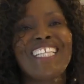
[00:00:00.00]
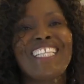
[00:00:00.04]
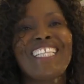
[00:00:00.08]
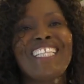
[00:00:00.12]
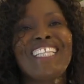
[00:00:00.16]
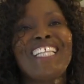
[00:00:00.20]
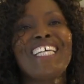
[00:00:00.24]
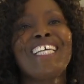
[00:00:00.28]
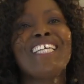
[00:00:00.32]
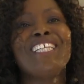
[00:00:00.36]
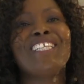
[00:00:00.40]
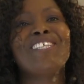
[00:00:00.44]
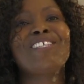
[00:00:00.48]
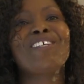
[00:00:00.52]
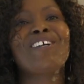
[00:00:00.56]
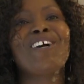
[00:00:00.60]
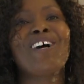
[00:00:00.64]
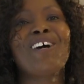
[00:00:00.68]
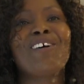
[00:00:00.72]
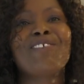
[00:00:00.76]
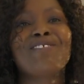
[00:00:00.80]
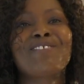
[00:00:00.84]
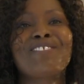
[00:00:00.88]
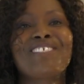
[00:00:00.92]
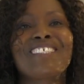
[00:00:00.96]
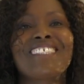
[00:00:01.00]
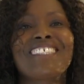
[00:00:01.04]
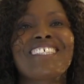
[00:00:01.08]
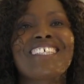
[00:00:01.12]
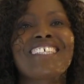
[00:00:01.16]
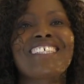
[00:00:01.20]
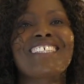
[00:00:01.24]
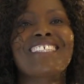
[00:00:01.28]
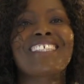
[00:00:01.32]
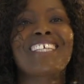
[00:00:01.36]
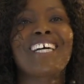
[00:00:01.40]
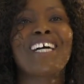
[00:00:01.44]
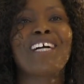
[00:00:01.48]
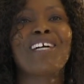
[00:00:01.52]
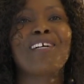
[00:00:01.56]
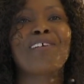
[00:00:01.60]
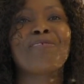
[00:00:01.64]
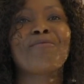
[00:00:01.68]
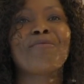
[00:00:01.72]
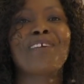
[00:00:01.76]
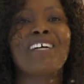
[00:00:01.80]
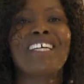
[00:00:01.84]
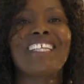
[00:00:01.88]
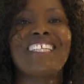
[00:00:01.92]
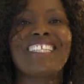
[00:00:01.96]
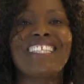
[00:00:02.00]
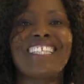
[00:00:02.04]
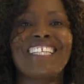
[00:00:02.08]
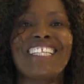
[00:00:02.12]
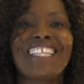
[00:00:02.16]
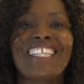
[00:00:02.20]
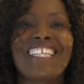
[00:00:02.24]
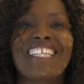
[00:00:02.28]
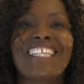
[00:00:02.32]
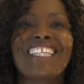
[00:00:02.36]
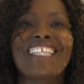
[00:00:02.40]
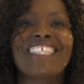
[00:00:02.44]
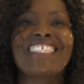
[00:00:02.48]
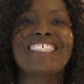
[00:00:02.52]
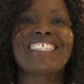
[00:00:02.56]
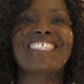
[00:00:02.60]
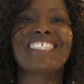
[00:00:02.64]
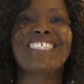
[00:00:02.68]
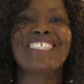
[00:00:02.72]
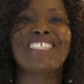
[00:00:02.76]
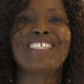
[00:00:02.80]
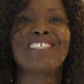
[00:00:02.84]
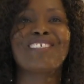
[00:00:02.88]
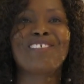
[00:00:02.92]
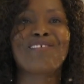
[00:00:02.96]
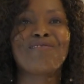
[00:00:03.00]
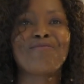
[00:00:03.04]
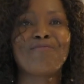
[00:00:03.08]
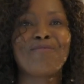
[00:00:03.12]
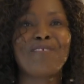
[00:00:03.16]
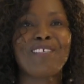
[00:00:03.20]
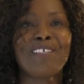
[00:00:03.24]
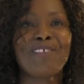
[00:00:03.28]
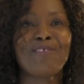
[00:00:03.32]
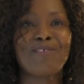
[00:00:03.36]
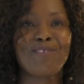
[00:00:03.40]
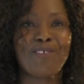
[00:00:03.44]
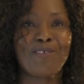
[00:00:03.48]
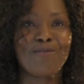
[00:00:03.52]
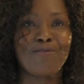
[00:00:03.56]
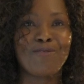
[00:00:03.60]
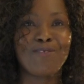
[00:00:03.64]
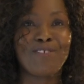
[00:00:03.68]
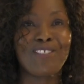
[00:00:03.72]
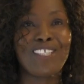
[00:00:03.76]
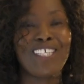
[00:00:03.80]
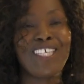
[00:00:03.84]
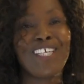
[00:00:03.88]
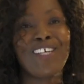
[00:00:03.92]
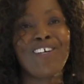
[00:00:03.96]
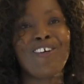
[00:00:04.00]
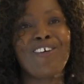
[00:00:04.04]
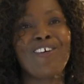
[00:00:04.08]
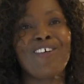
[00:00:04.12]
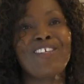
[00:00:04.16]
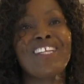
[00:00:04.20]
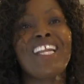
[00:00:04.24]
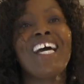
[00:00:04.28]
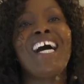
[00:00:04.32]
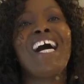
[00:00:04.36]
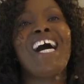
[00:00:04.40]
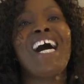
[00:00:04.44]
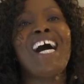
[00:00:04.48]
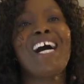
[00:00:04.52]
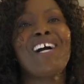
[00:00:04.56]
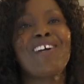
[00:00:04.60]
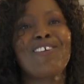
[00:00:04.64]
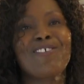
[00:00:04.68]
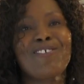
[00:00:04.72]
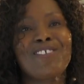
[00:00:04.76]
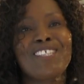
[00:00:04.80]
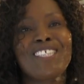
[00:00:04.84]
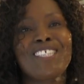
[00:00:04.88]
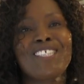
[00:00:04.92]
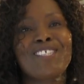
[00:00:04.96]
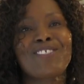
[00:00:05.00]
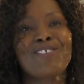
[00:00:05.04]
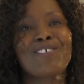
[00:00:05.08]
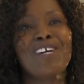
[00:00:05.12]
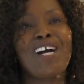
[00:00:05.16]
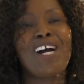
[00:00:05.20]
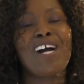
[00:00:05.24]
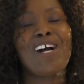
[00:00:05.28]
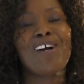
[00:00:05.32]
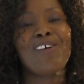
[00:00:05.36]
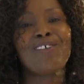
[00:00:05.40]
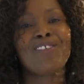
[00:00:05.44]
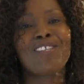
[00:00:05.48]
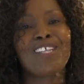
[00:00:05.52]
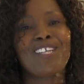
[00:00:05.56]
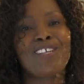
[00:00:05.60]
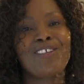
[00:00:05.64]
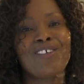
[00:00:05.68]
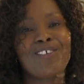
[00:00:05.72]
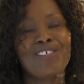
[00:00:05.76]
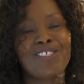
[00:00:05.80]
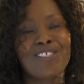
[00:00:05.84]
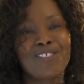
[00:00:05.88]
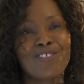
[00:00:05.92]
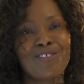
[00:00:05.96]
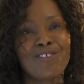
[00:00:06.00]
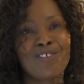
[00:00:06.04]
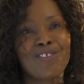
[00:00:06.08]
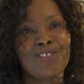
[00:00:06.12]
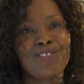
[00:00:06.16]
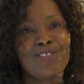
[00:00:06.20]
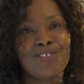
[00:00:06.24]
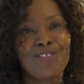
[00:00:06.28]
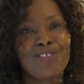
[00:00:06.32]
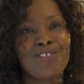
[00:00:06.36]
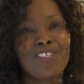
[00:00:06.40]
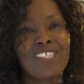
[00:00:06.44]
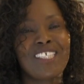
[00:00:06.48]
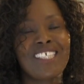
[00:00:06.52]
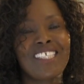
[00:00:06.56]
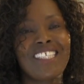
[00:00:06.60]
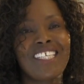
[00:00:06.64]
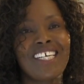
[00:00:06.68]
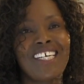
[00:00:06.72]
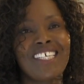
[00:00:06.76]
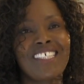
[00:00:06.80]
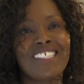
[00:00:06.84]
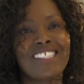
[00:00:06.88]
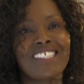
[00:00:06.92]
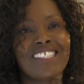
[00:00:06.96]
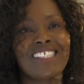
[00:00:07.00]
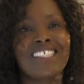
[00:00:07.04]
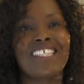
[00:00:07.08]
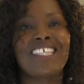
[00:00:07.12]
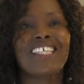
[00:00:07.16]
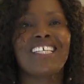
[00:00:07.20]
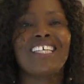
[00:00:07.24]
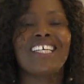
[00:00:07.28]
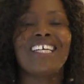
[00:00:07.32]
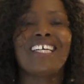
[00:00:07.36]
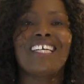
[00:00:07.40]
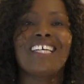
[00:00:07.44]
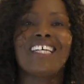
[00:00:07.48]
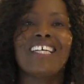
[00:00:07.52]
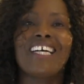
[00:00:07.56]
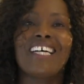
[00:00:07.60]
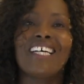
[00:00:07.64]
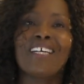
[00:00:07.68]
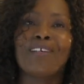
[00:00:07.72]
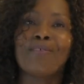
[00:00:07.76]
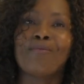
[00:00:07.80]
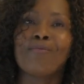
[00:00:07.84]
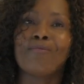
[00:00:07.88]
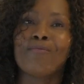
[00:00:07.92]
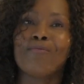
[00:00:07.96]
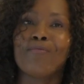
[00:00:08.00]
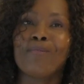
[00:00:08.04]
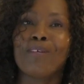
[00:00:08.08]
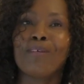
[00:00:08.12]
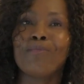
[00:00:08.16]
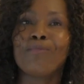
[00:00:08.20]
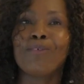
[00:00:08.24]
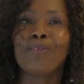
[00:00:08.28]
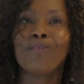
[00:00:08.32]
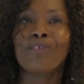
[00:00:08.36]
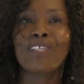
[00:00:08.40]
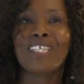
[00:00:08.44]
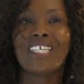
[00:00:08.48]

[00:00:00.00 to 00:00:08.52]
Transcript: then you have to take time and listen to me from today on according to how the Lord is going to lead us maybe we